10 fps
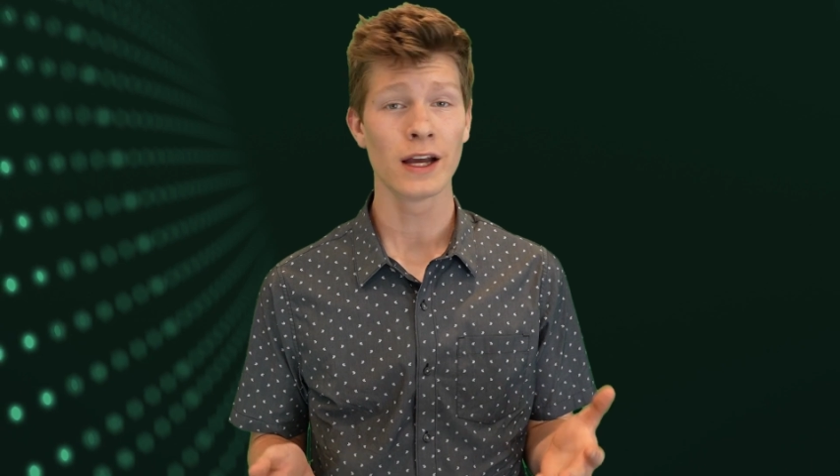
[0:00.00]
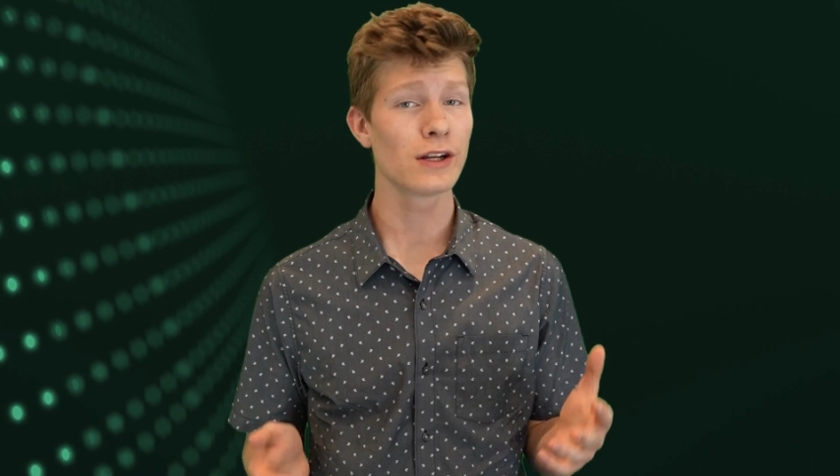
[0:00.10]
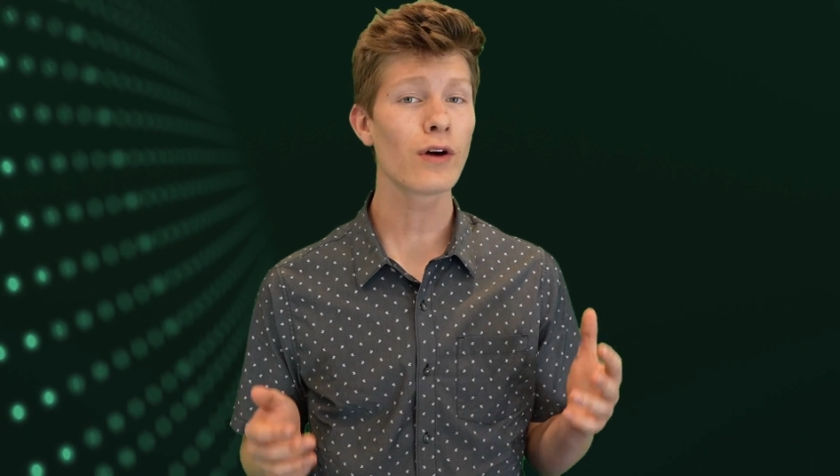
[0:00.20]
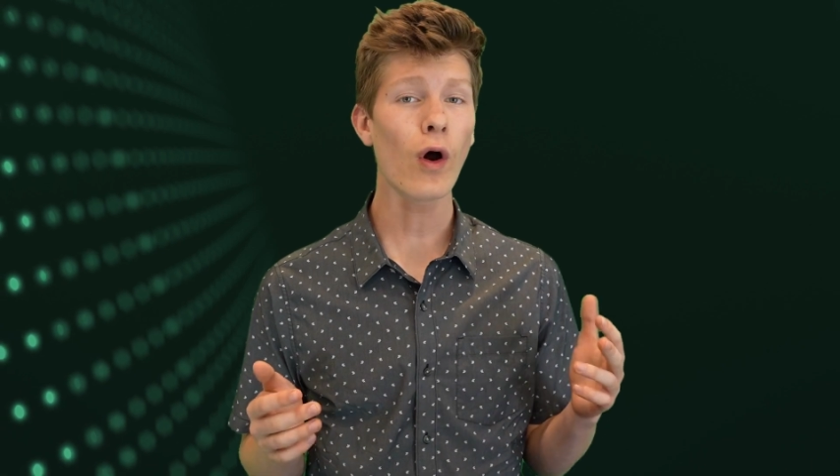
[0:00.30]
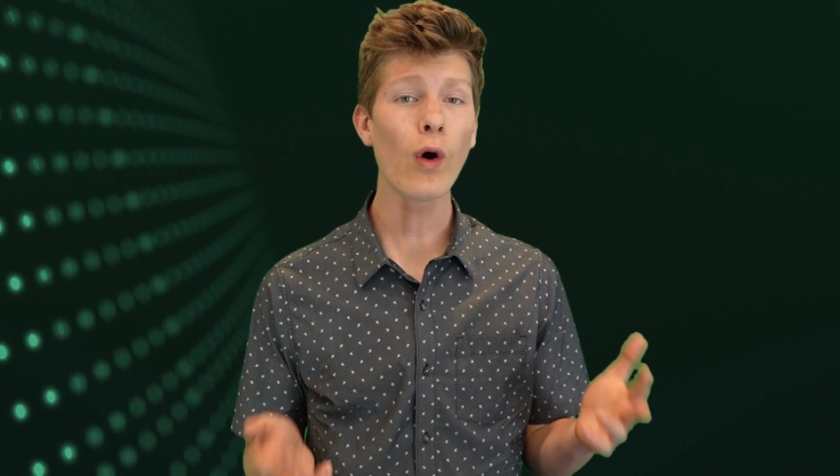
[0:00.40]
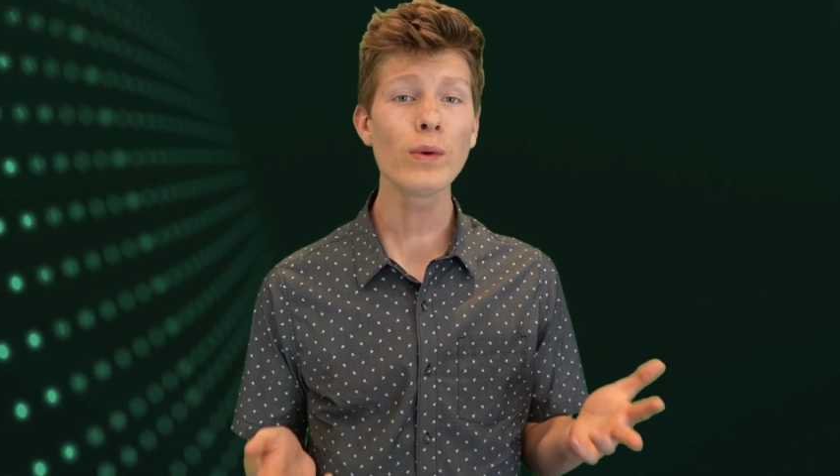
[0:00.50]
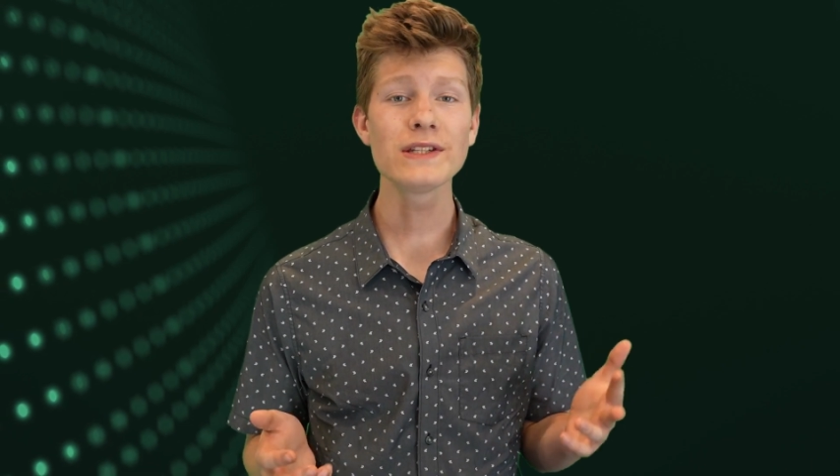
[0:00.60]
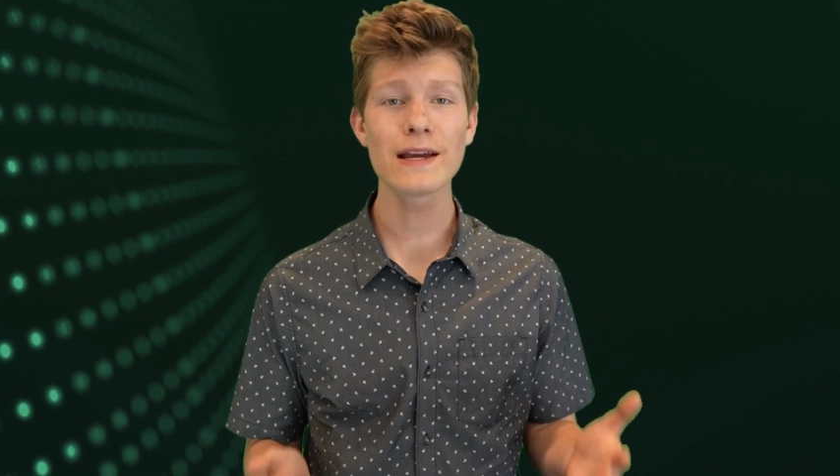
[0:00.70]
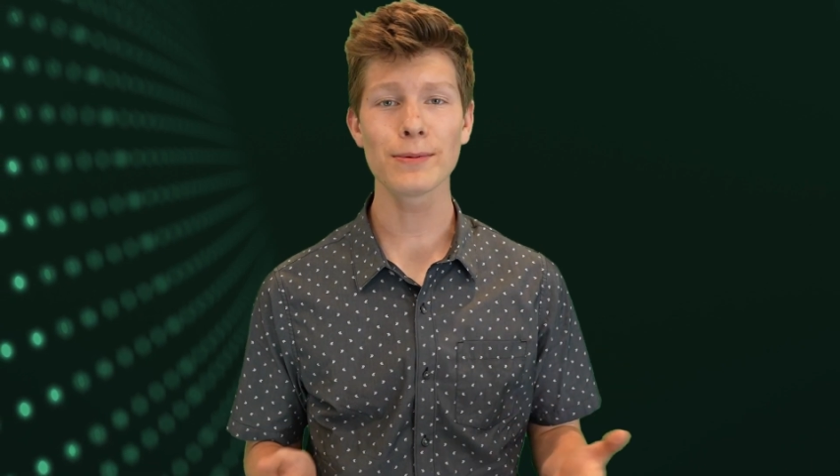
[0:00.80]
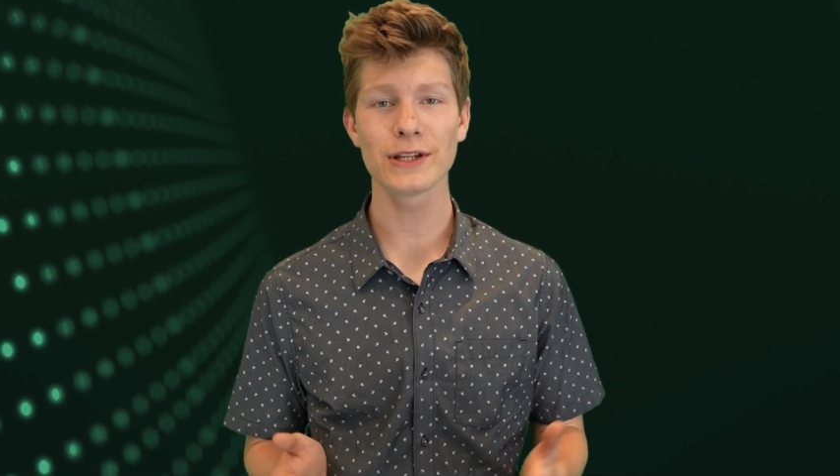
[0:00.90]
you're
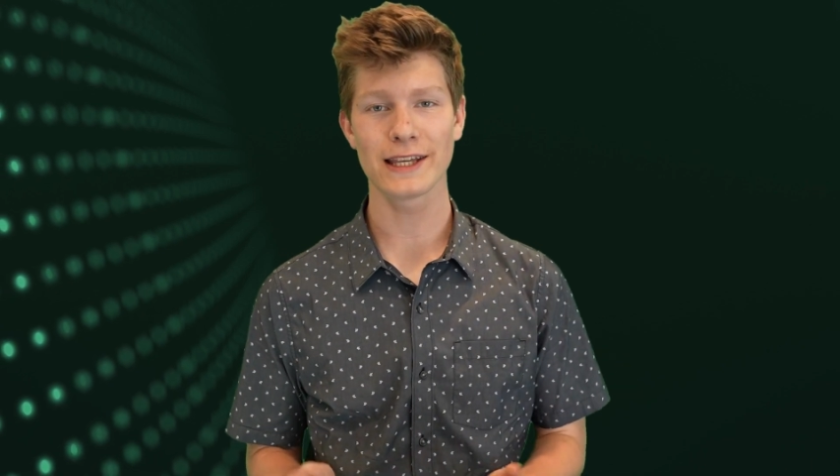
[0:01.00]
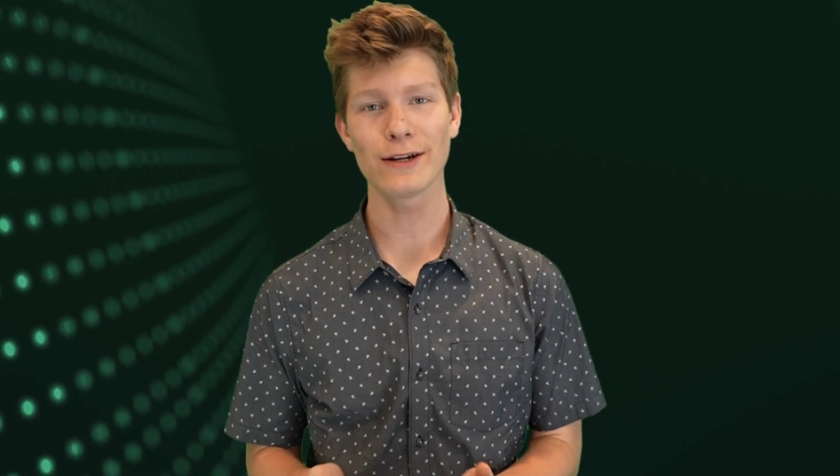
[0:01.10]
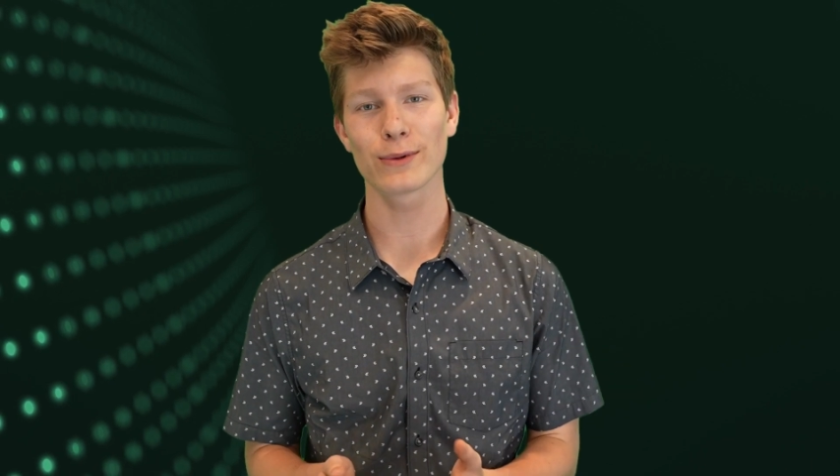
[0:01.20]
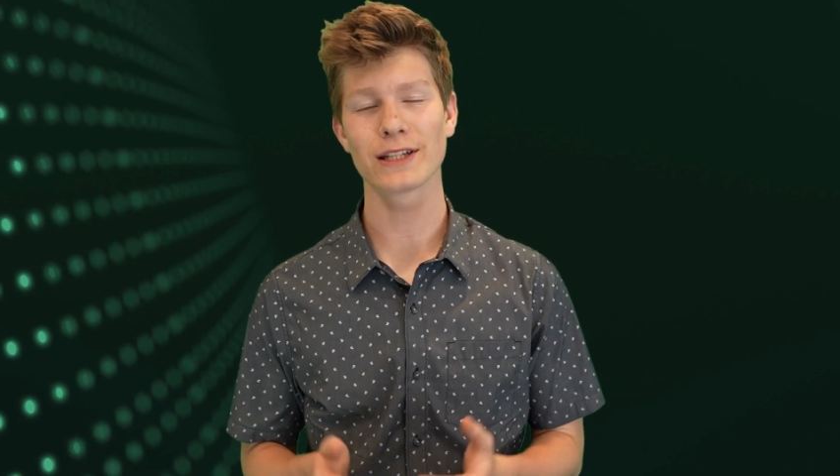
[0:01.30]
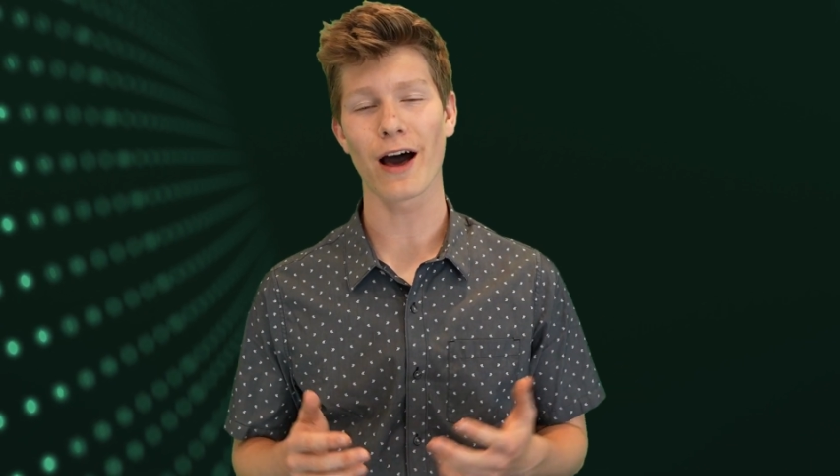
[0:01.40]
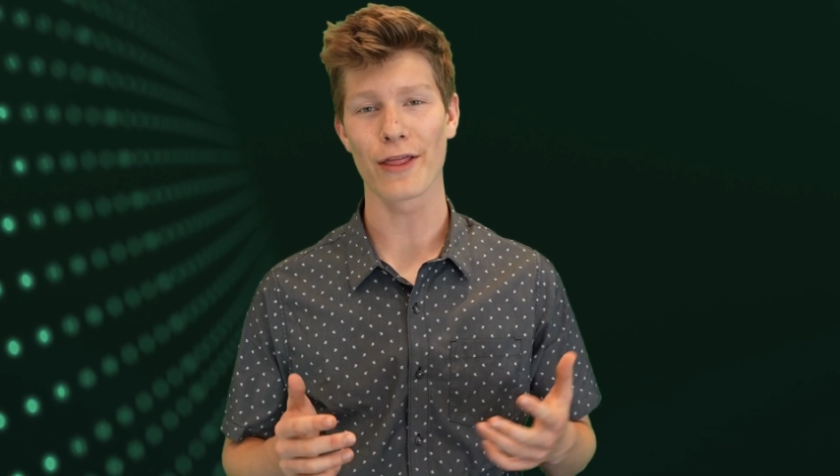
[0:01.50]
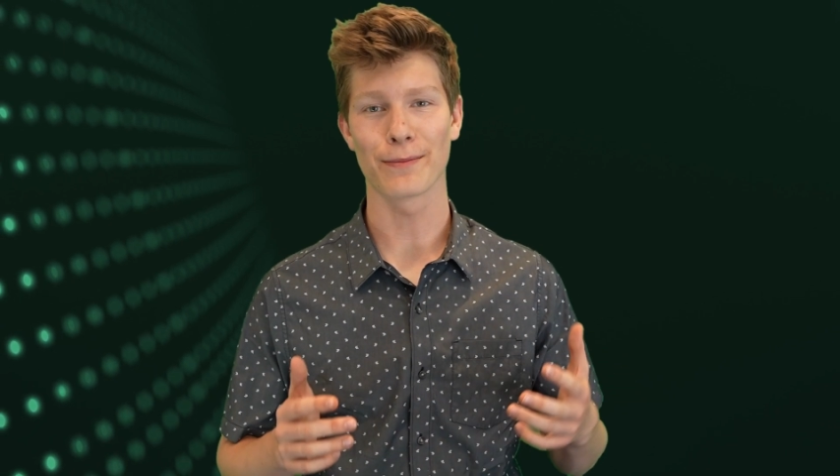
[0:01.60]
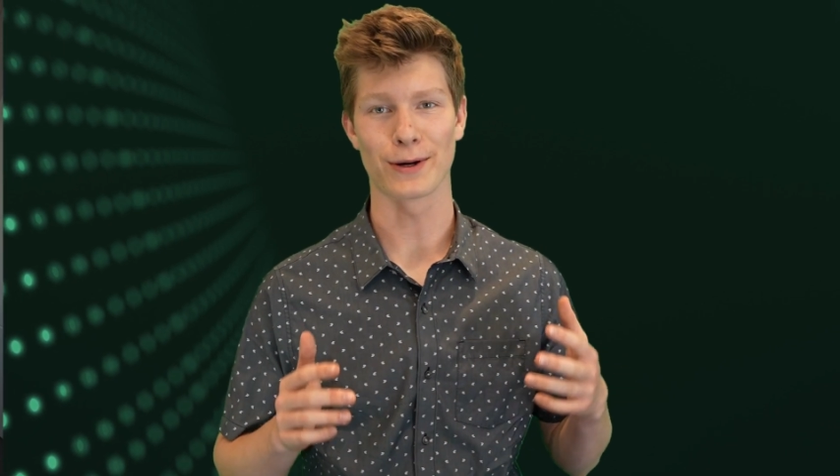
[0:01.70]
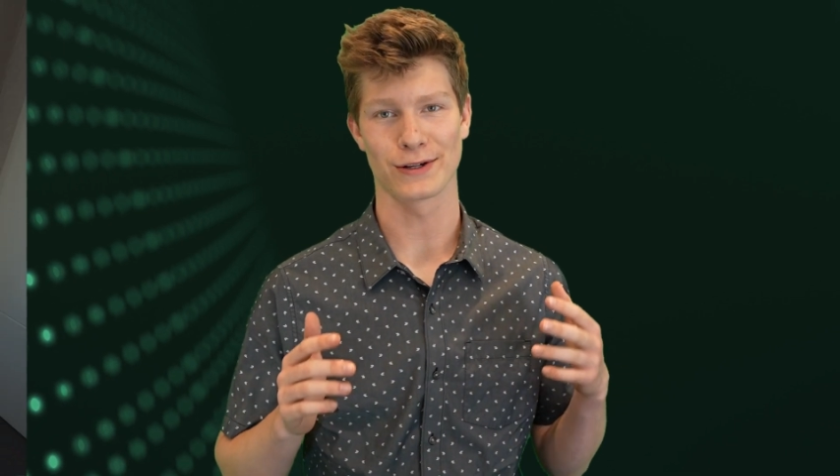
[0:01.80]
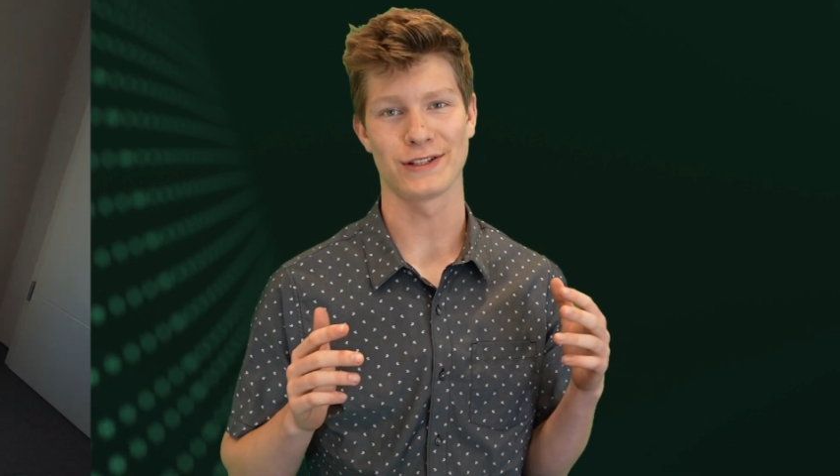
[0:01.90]
always able to hear what the other
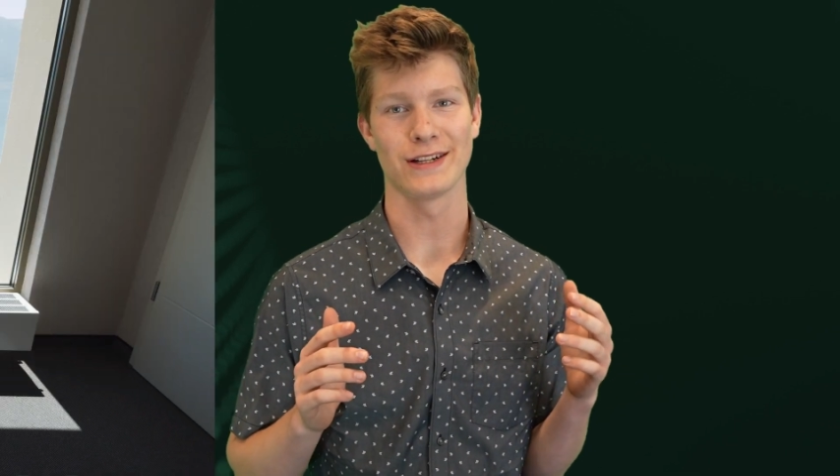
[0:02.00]
person